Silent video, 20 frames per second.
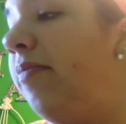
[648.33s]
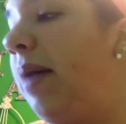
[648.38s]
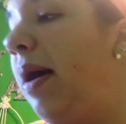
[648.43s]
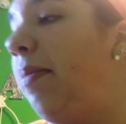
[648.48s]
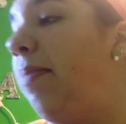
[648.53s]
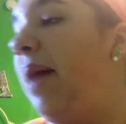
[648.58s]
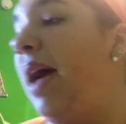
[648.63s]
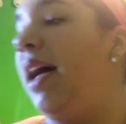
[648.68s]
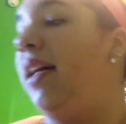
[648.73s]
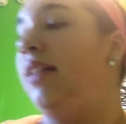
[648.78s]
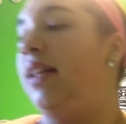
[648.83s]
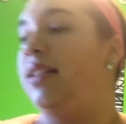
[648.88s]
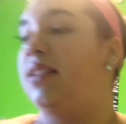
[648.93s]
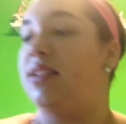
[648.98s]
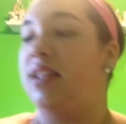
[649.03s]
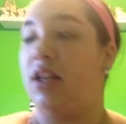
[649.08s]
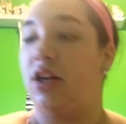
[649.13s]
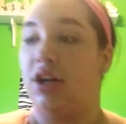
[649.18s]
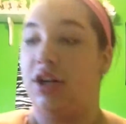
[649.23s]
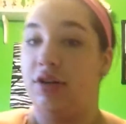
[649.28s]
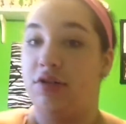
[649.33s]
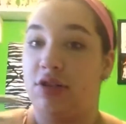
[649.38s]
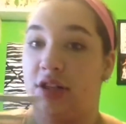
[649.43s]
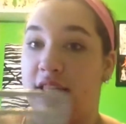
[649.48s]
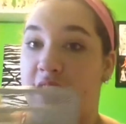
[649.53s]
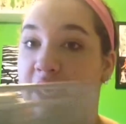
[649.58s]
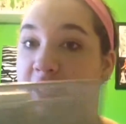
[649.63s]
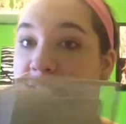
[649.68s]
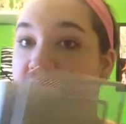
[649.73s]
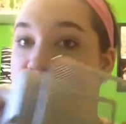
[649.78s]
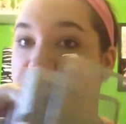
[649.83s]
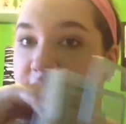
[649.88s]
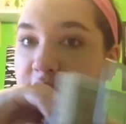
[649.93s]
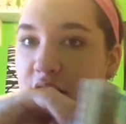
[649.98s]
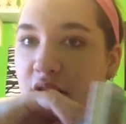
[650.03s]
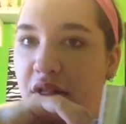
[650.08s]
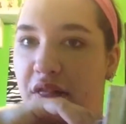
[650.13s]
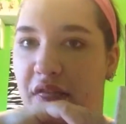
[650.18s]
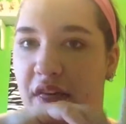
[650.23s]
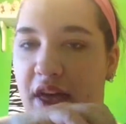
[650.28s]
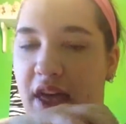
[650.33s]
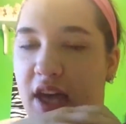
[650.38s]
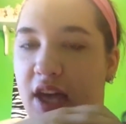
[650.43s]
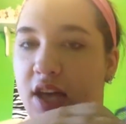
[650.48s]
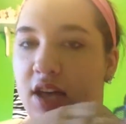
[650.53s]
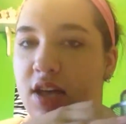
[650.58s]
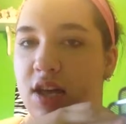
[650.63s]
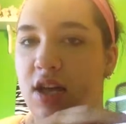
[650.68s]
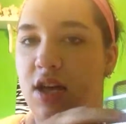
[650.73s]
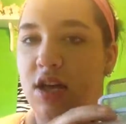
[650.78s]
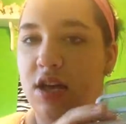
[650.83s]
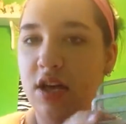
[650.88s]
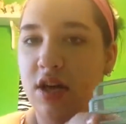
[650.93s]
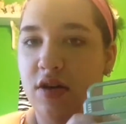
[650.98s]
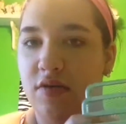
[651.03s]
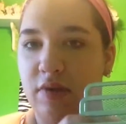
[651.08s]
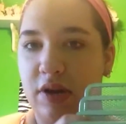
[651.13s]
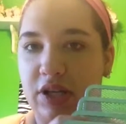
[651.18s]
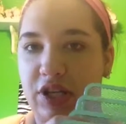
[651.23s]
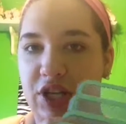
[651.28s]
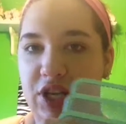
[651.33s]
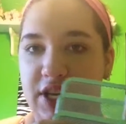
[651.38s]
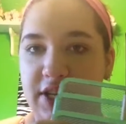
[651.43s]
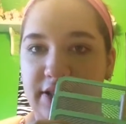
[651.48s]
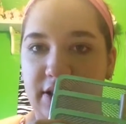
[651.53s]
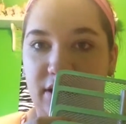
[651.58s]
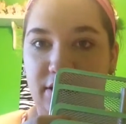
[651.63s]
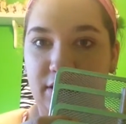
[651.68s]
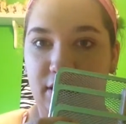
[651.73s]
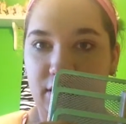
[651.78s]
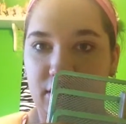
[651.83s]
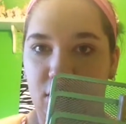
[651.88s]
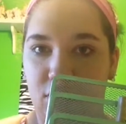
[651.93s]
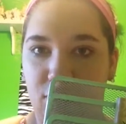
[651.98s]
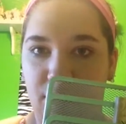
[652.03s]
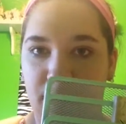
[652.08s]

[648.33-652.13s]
my palettes that are usually in this little thing, which he's all alone